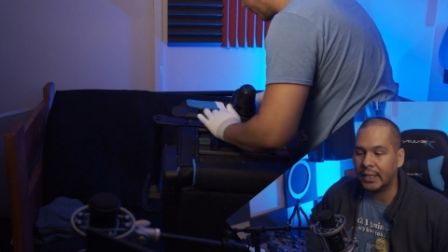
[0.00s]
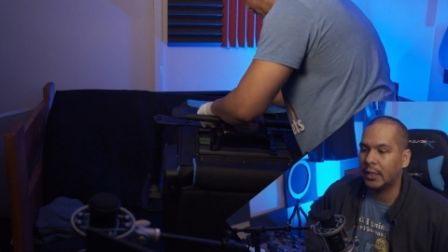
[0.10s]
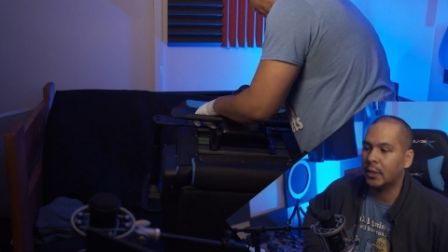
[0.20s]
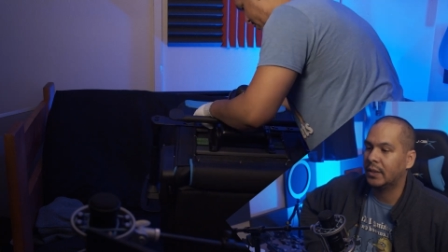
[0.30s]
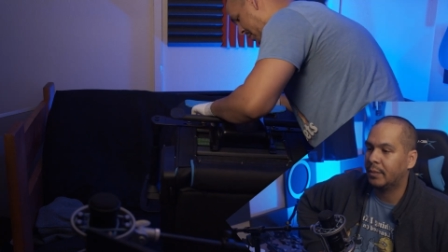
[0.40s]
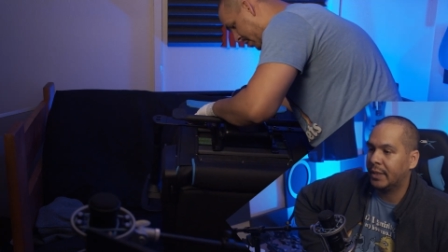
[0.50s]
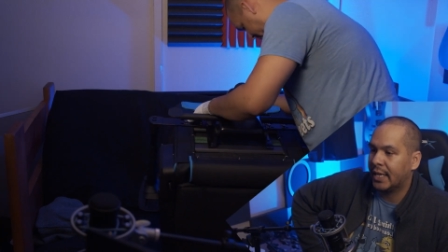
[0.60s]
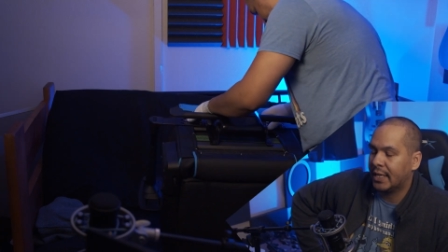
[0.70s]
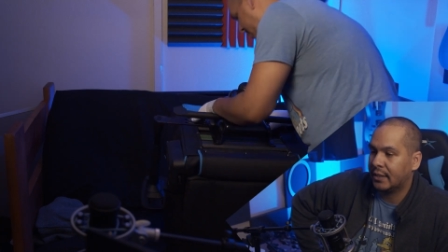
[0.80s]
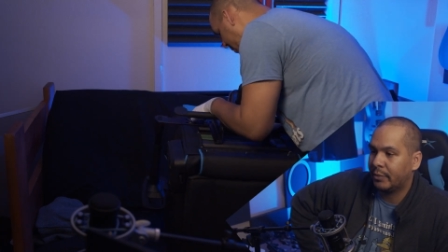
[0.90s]
It's been
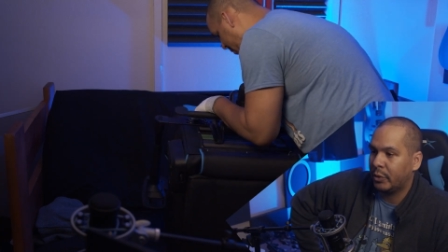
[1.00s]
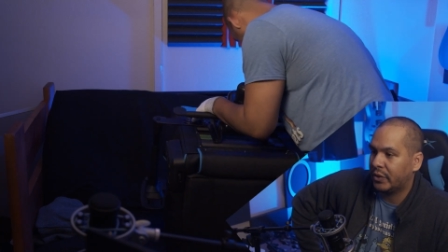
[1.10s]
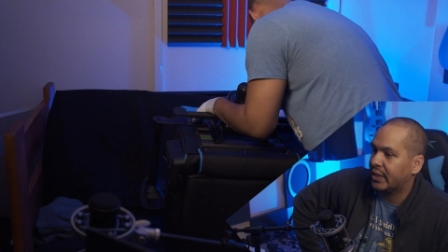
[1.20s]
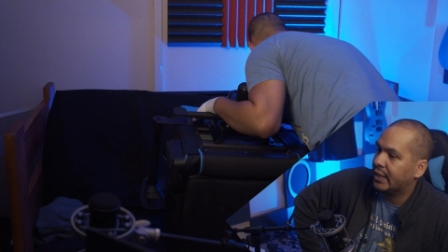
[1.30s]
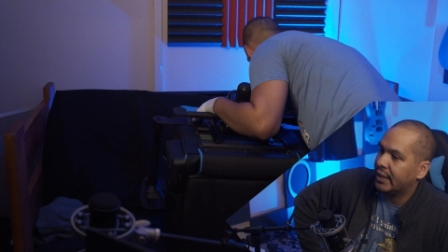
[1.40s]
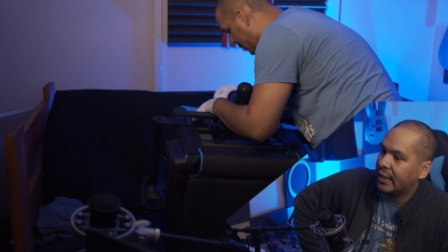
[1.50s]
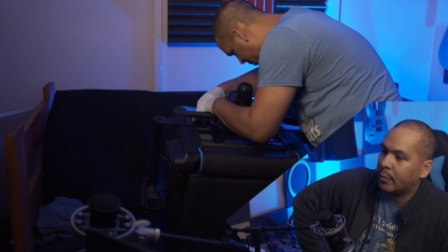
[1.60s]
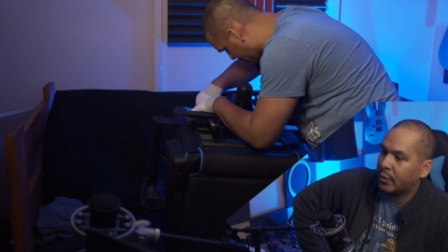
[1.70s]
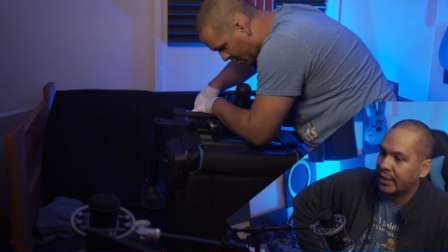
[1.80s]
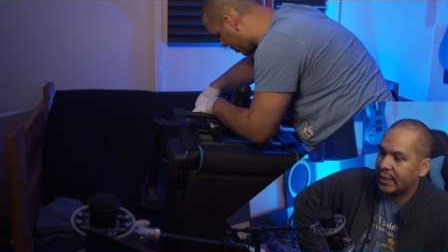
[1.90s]
kind of smooth sailing.
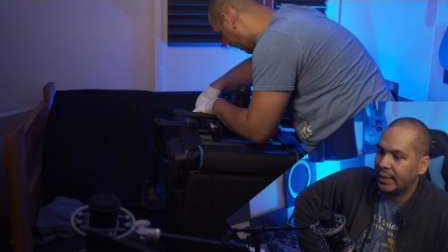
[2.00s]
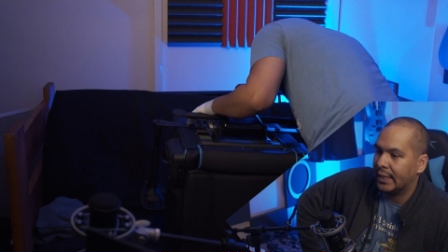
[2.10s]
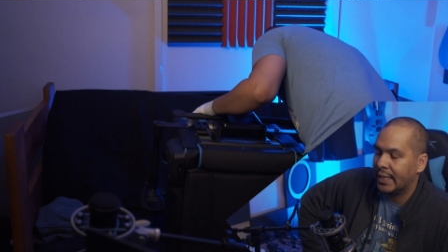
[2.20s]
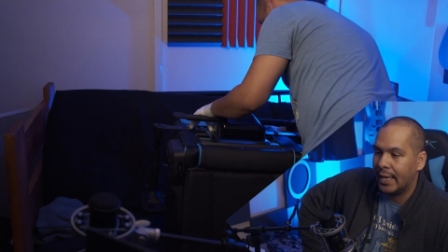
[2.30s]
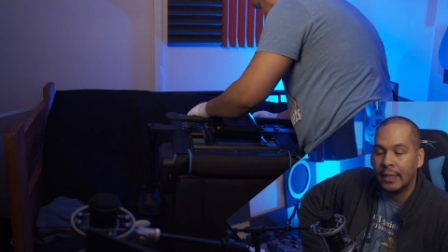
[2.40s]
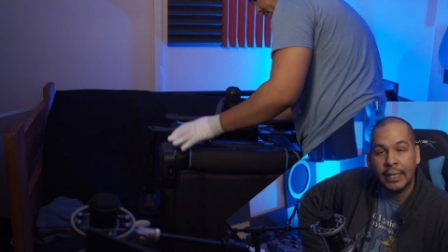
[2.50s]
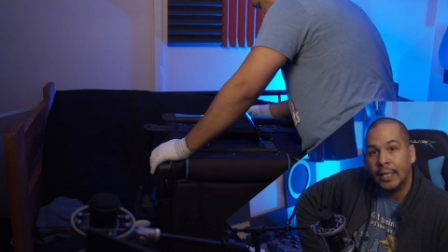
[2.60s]
I'm really digging that.